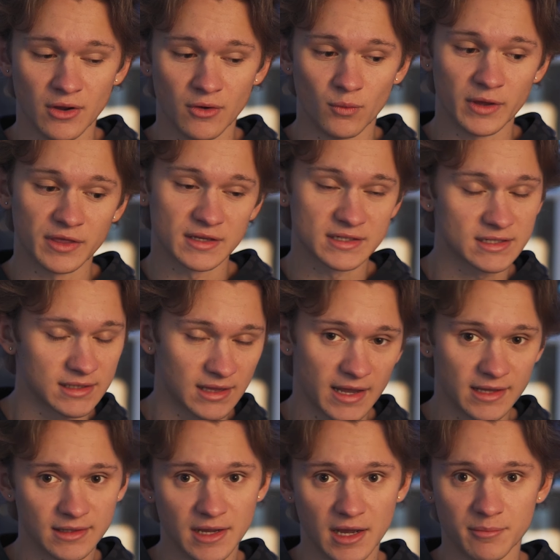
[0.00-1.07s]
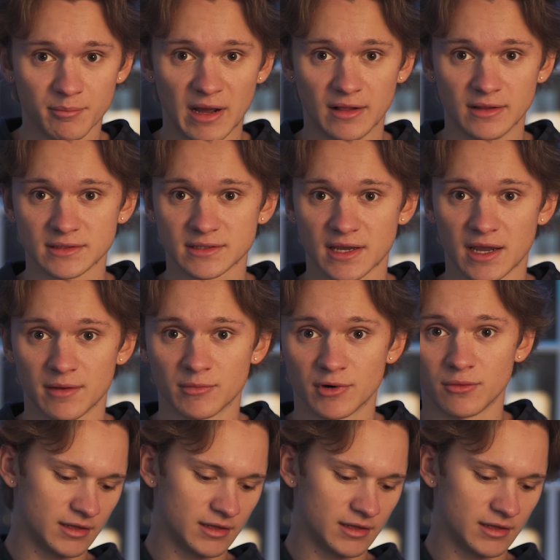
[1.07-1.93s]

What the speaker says: with a slightly unbalanced camera.